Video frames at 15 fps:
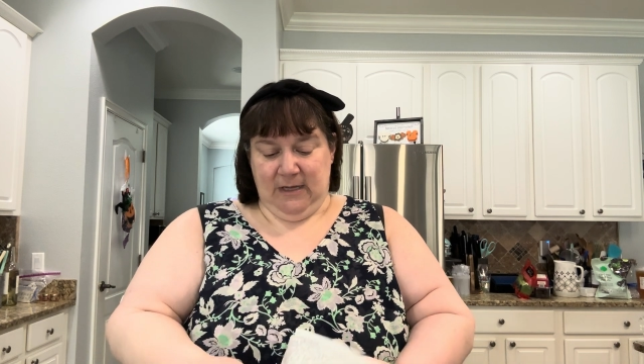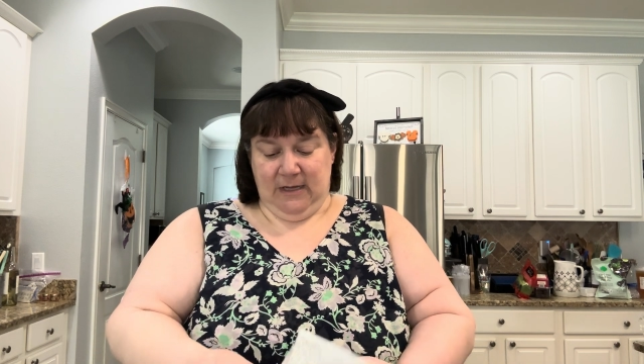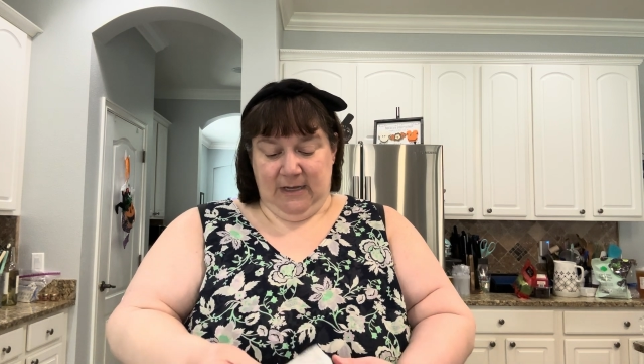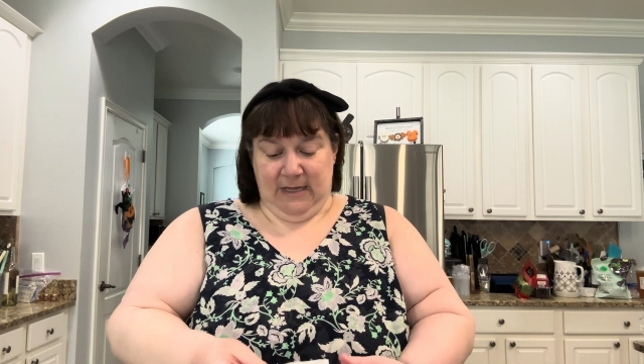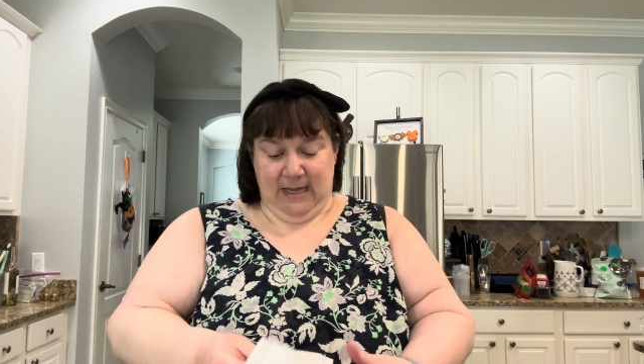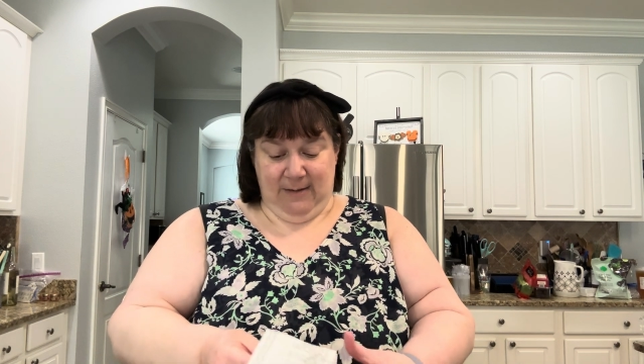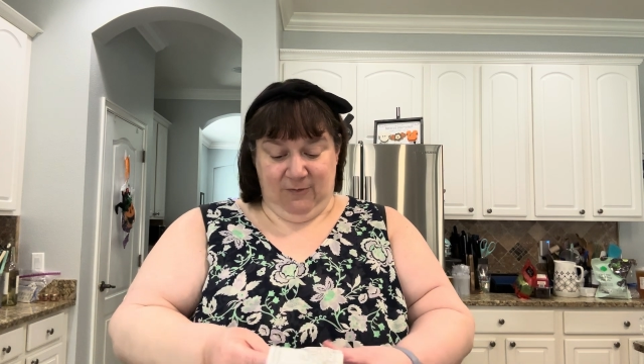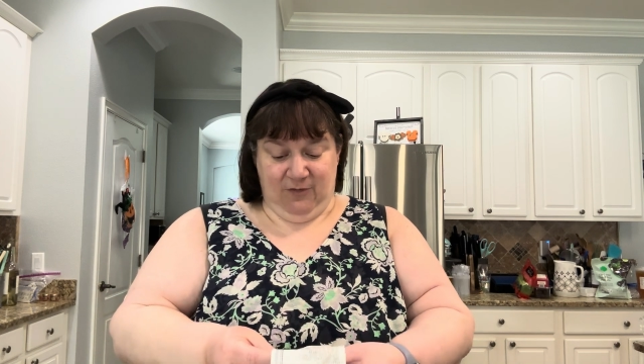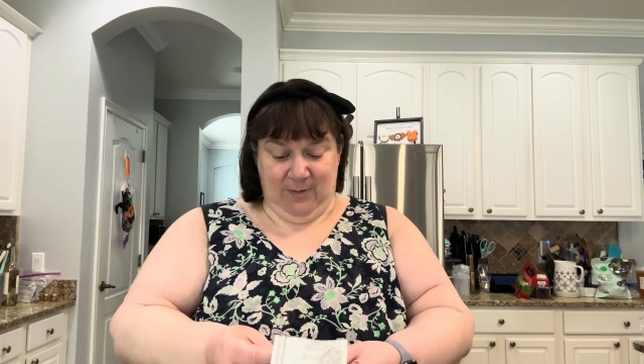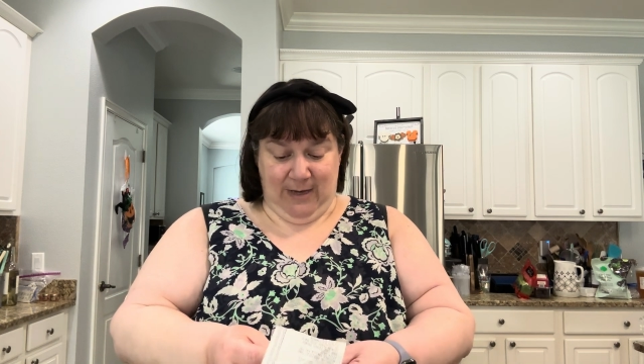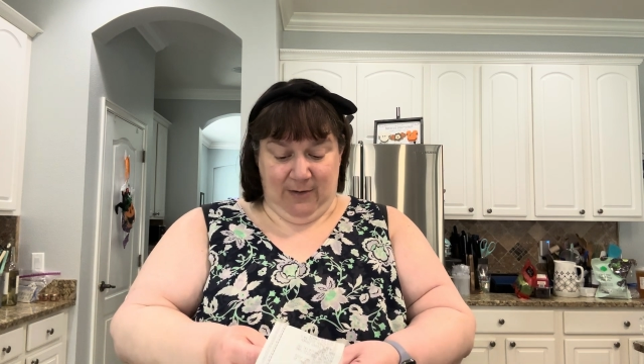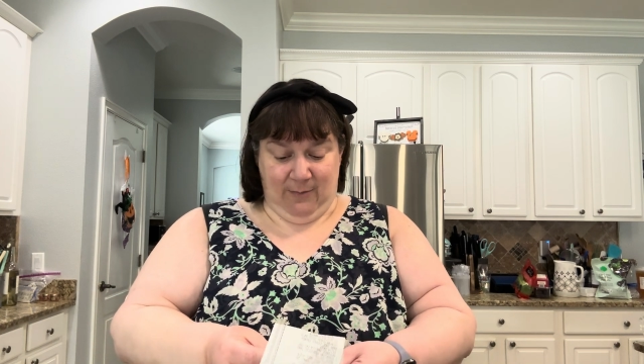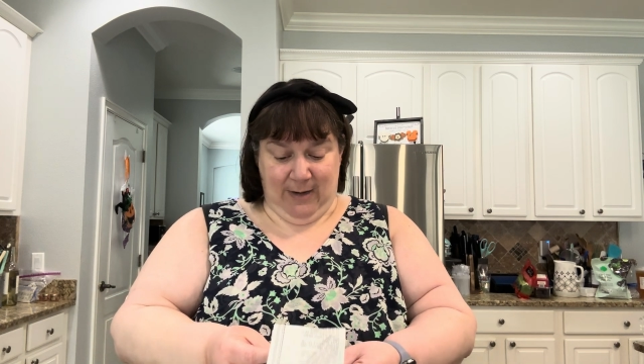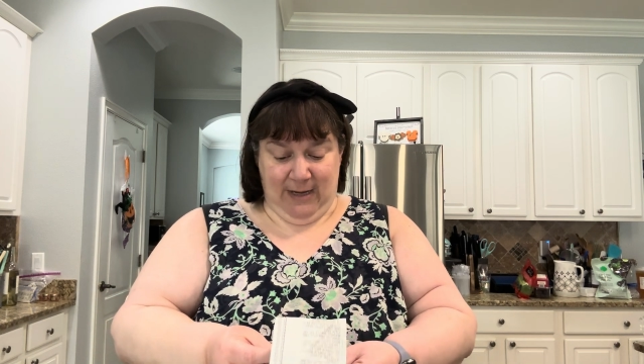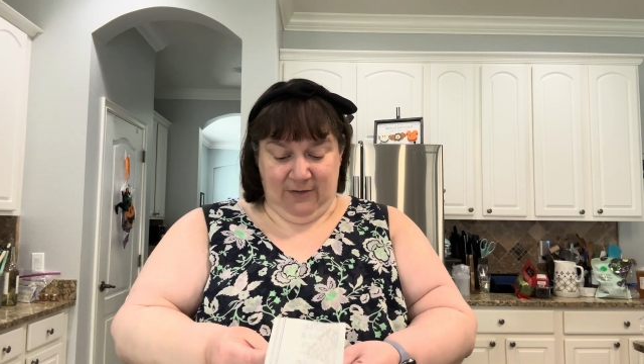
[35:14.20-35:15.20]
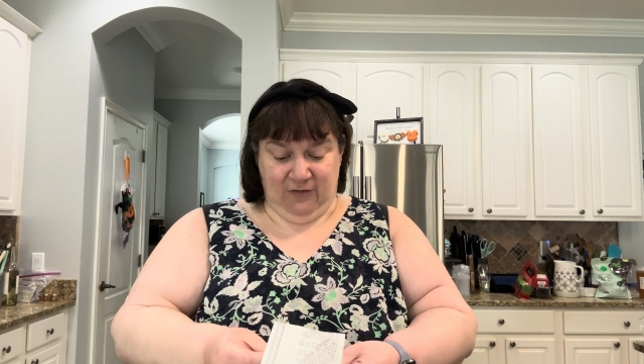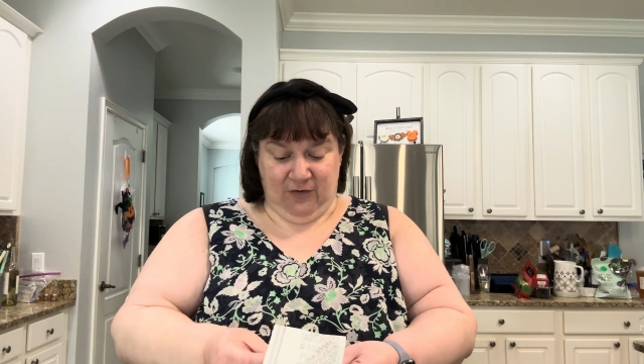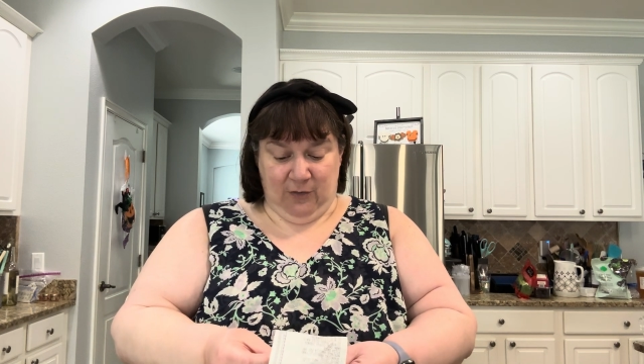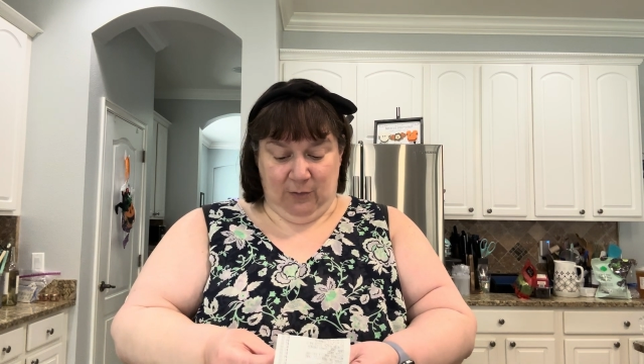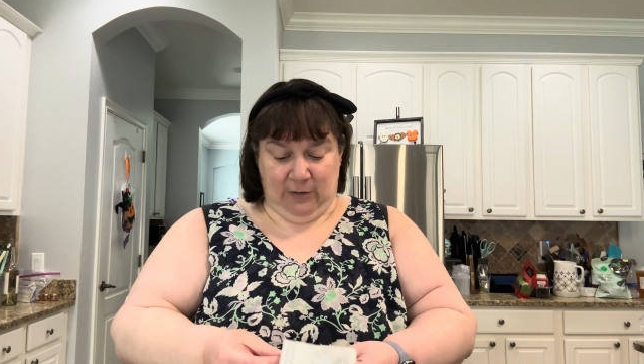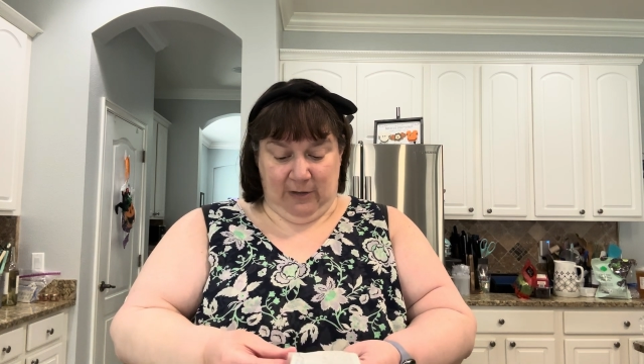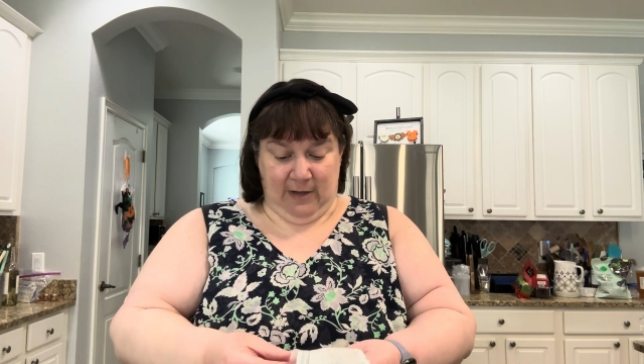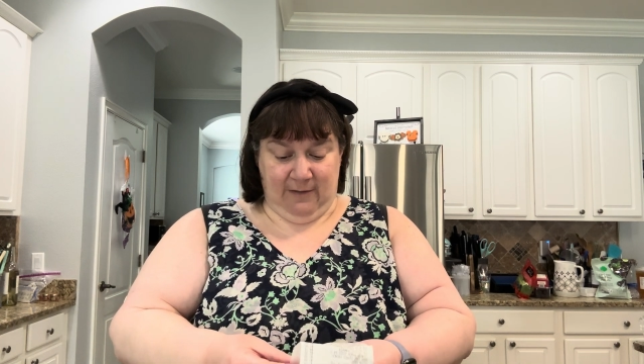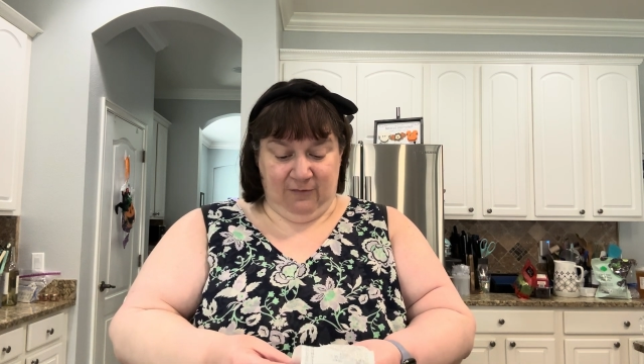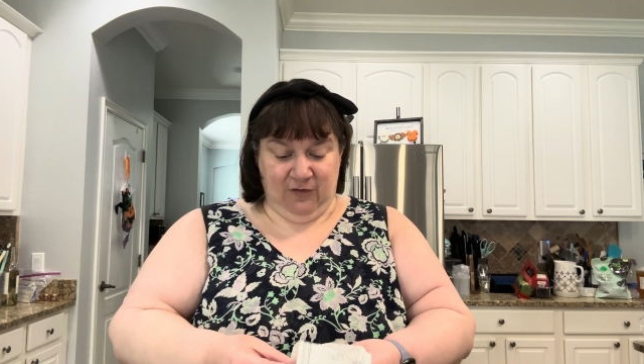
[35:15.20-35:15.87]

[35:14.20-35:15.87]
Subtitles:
came to a grand total of